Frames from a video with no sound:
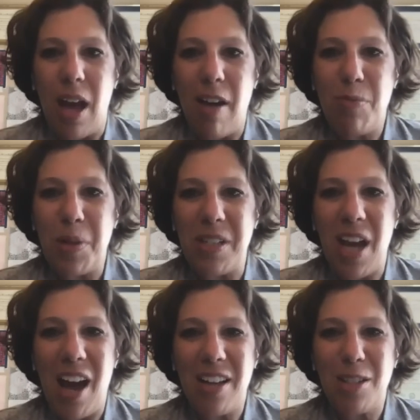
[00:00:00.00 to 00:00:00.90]
I've been
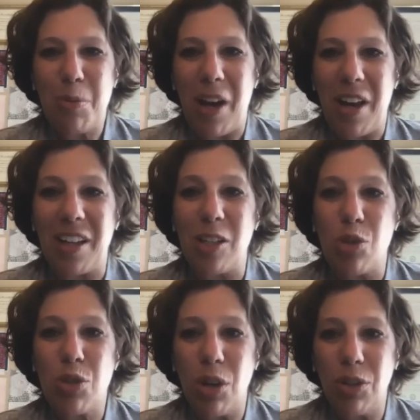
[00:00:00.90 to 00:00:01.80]
tasked by a
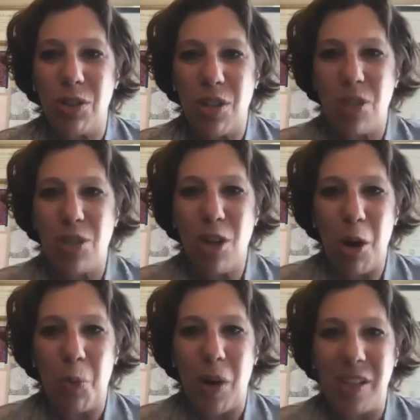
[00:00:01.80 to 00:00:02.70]
consultant to
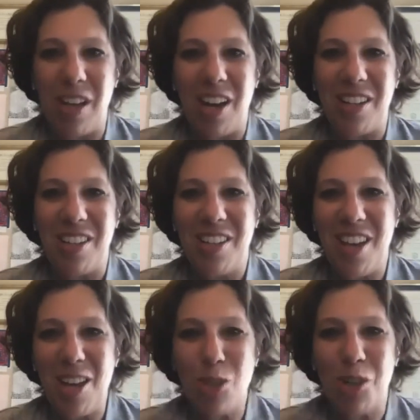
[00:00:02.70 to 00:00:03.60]
start one, yet
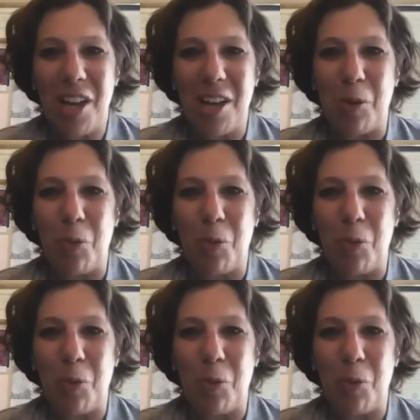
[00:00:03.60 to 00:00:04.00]
yesterday in a